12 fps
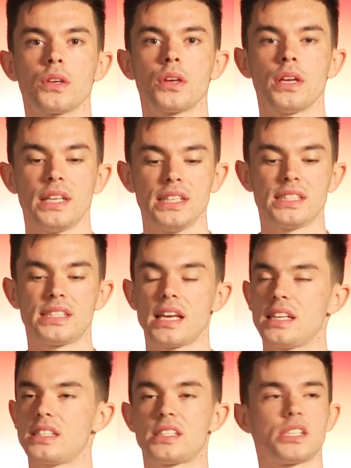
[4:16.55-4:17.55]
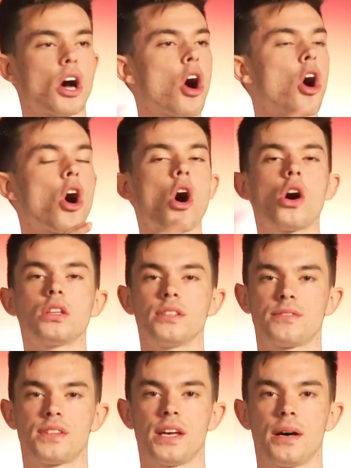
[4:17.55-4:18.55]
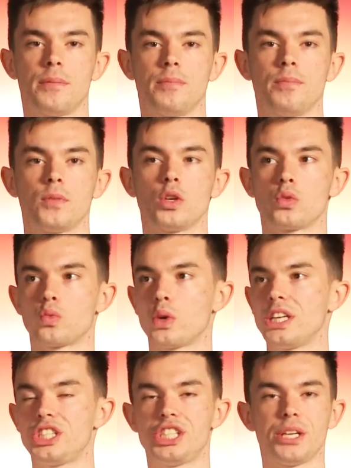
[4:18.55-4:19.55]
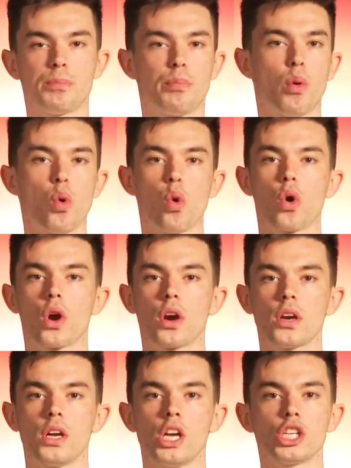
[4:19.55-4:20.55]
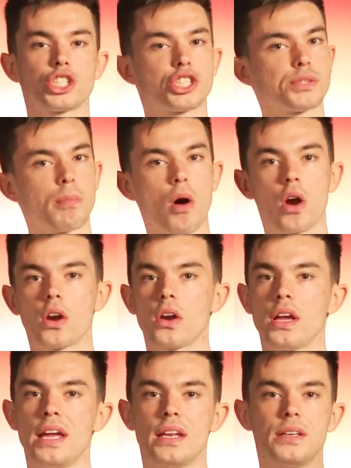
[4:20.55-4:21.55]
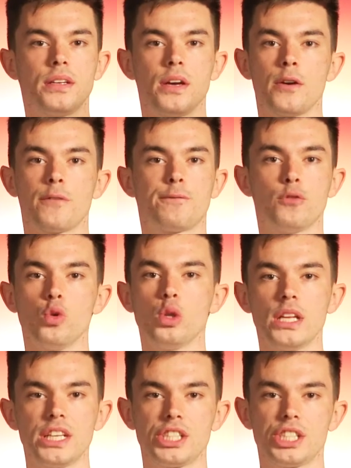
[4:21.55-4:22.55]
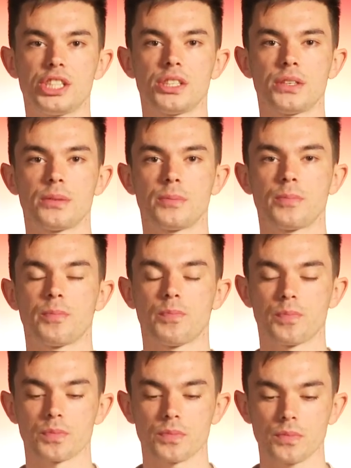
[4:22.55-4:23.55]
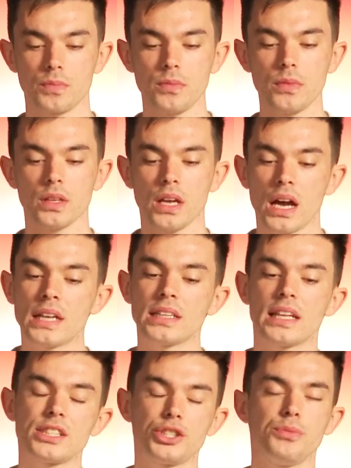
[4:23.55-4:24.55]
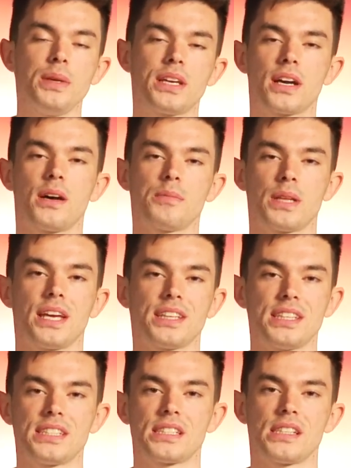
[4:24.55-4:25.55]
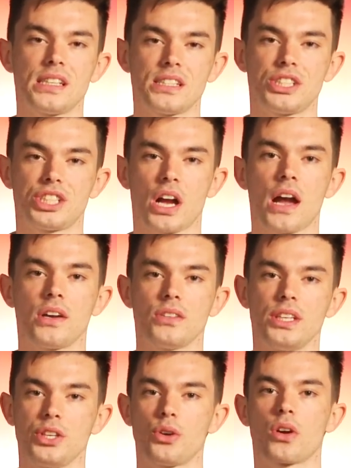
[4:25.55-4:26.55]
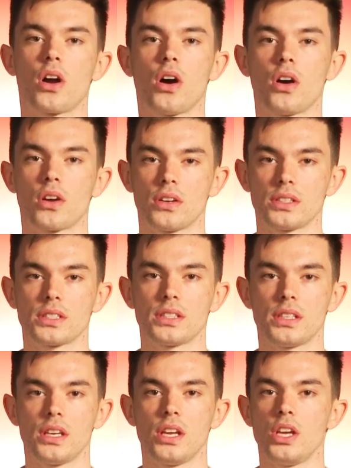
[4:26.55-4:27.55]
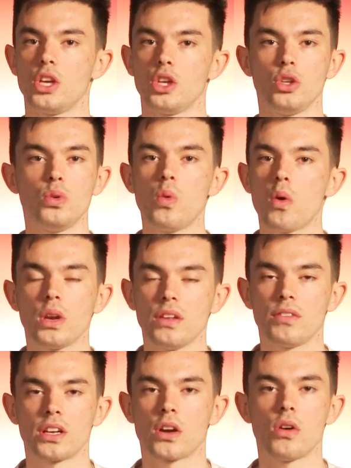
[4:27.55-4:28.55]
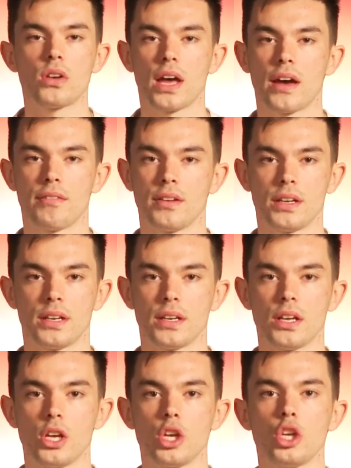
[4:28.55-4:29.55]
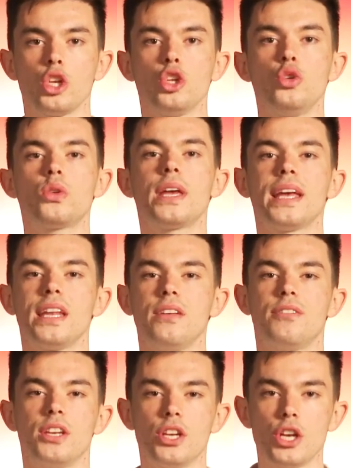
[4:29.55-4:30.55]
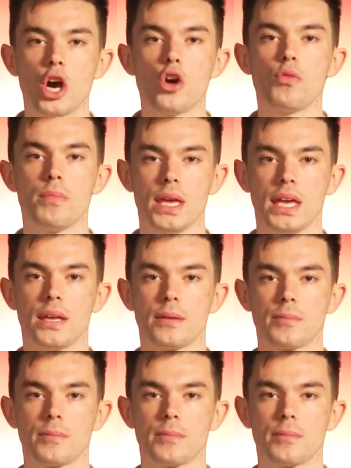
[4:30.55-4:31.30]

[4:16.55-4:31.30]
And he says to all of them, rich and poor, smart and foolish, unless you become like this little child in your heart, you won't even go to heaven. You can't even know me.